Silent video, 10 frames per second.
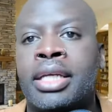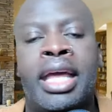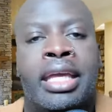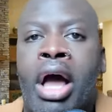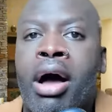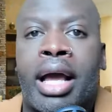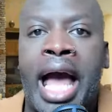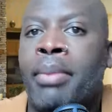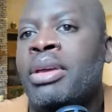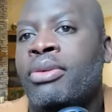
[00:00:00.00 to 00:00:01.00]
And y'all
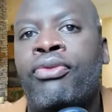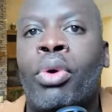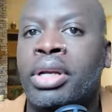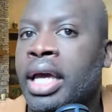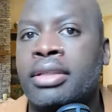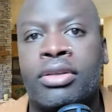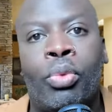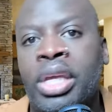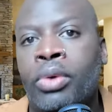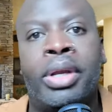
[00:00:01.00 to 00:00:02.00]
got me four days a
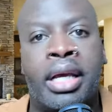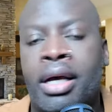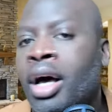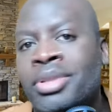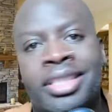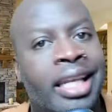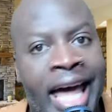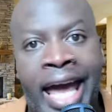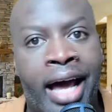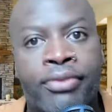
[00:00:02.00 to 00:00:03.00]
week when it comes to
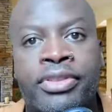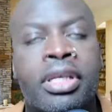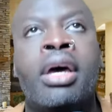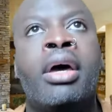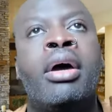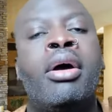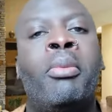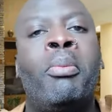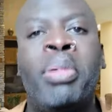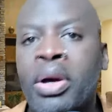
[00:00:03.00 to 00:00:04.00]
laughs.
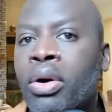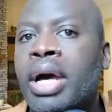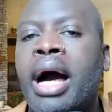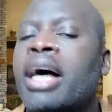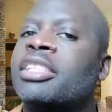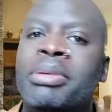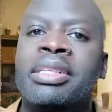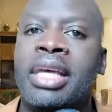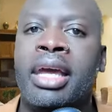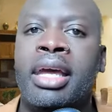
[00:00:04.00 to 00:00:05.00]
Bill Cosby
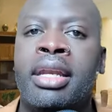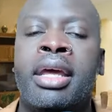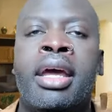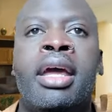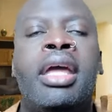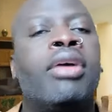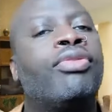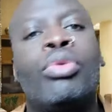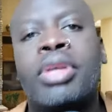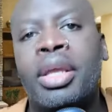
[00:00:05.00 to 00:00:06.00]
said, if
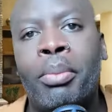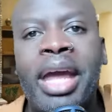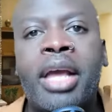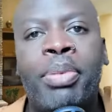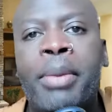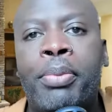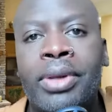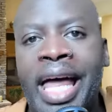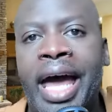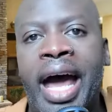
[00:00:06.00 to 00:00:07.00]
you can make people
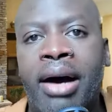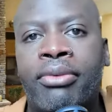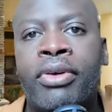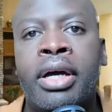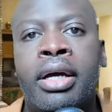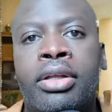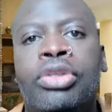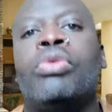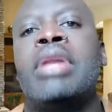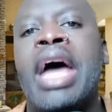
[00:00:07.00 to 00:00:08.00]
laugh,
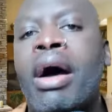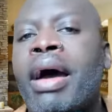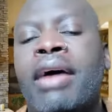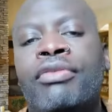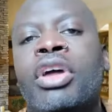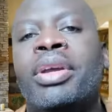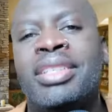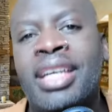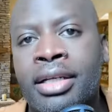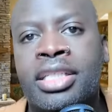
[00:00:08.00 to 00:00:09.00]
you now have their
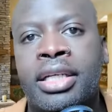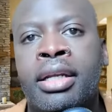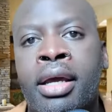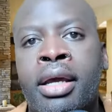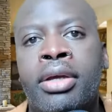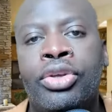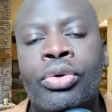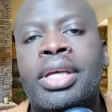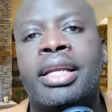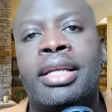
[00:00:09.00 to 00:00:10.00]
attention. You
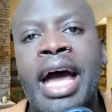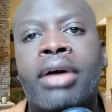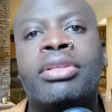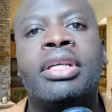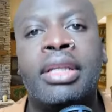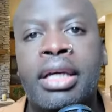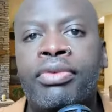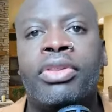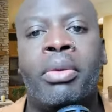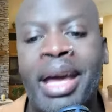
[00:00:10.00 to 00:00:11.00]
can now
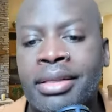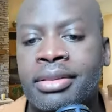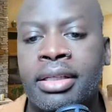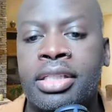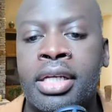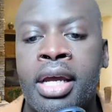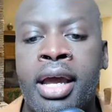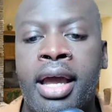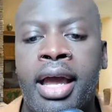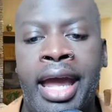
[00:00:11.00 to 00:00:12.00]
deliver the message.
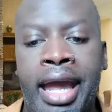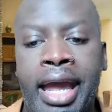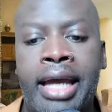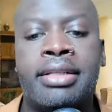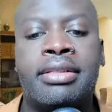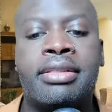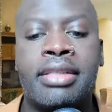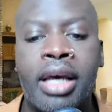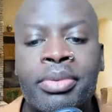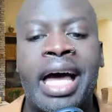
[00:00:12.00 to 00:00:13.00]
And
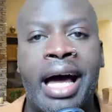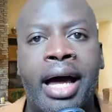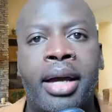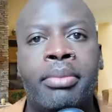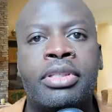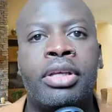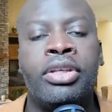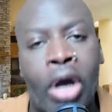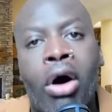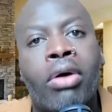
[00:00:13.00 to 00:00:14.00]
sometimes
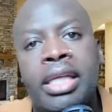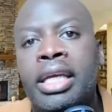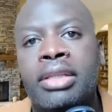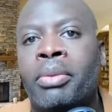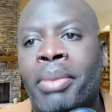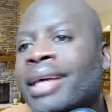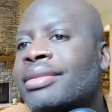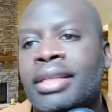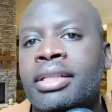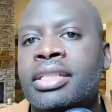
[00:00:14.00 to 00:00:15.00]
y'all need the
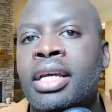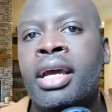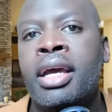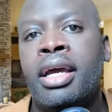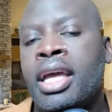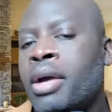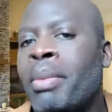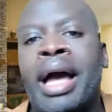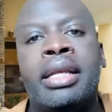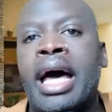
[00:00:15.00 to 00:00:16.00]
message. It
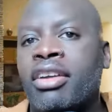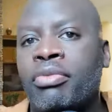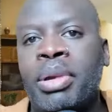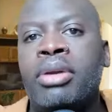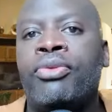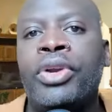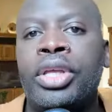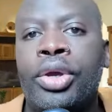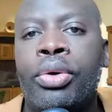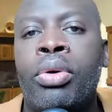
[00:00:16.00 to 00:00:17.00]
might not have been for
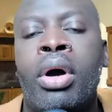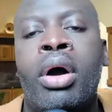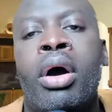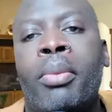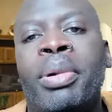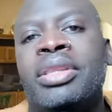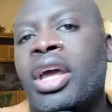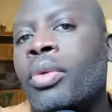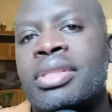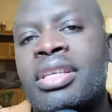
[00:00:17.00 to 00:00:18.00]
you, but
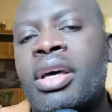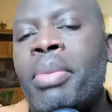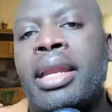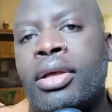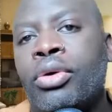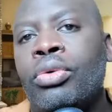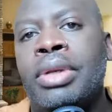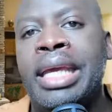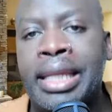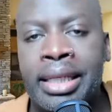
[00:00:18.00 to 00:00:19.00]
there was somebody who
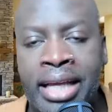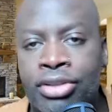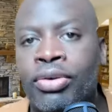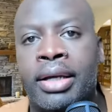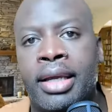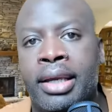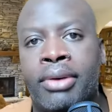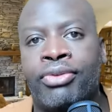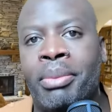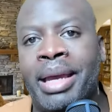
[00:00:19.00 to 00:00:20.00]
needed that trucking
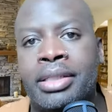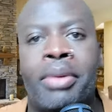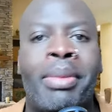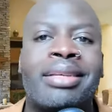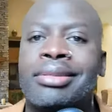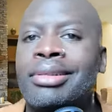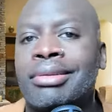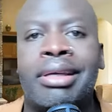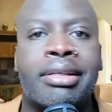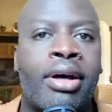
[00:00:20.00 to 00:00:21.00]
information. My
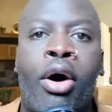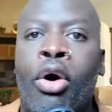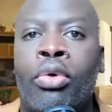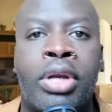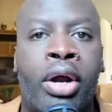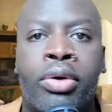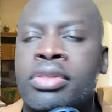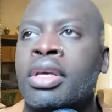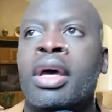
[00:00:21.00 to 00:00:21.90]
sister is a whole nurse.